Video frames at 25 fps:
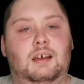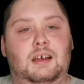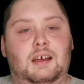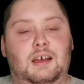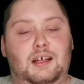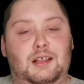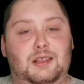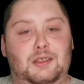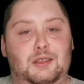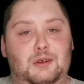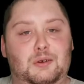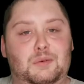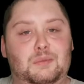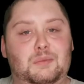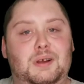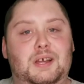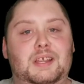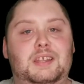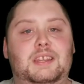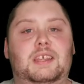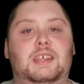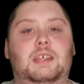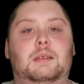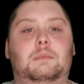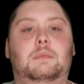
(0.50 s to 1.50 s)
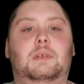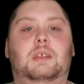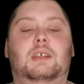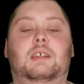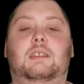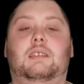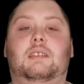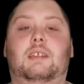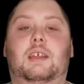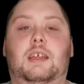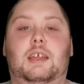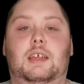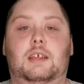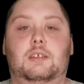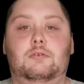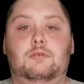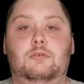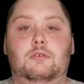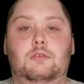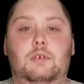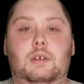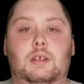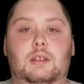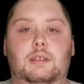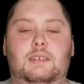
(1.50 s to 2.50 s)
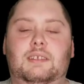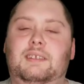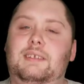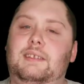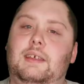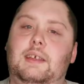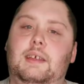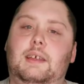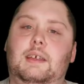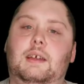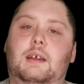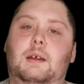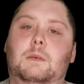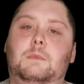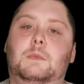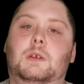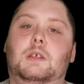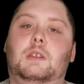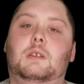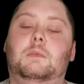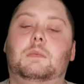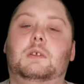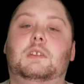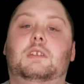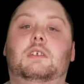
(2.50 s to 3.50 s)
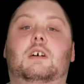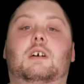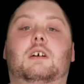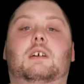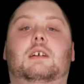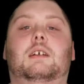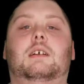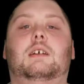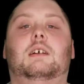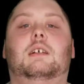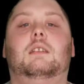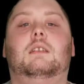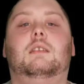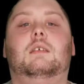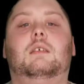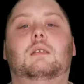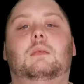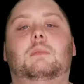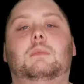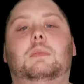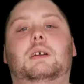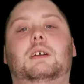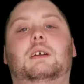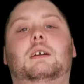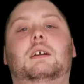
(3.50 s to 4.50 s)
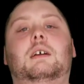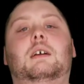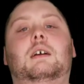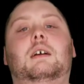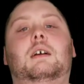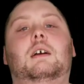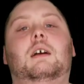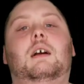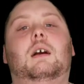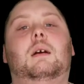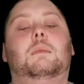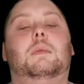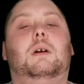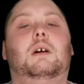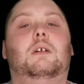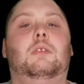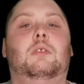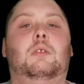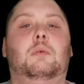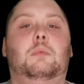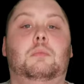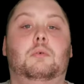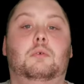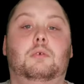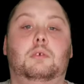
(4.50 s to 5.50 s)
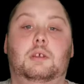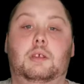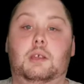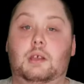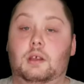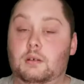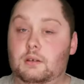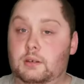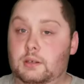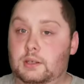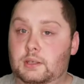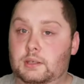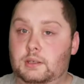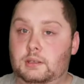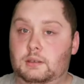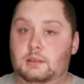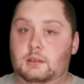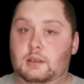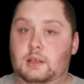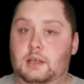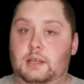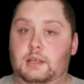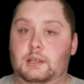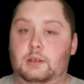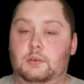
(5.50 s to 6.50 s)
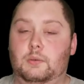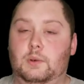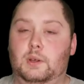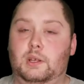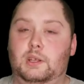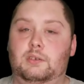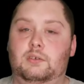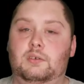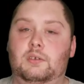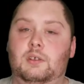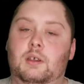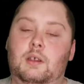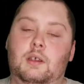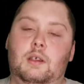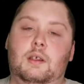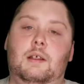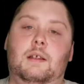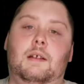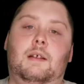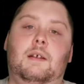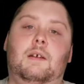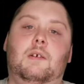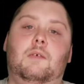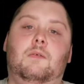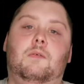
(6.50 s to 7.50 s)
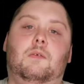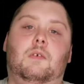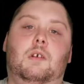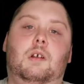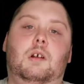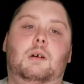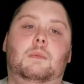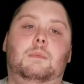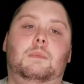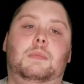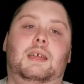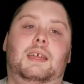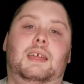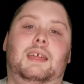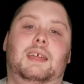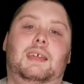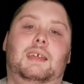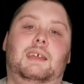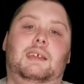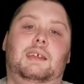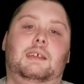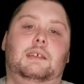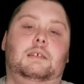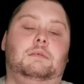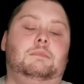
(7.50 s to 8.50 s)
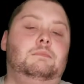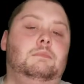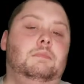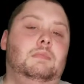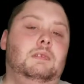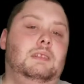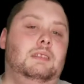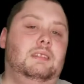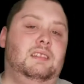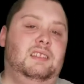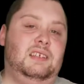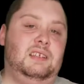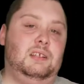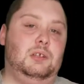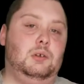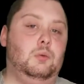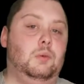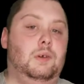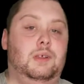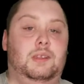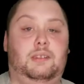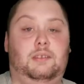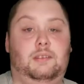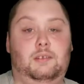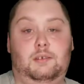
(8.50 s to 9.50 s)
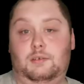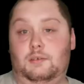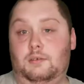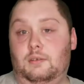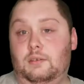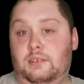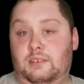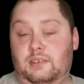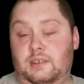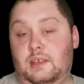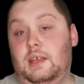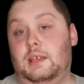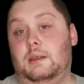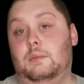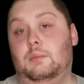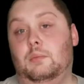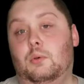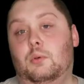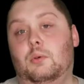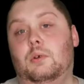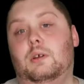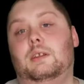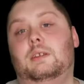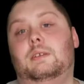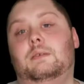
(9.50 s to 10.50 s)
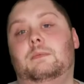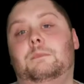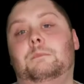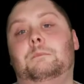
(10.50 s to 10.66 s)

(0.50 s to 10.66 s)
Hello, my name is Andrew, and today I'm going to be talking a little bit about the Bulgarian language from a linguistical standpoint.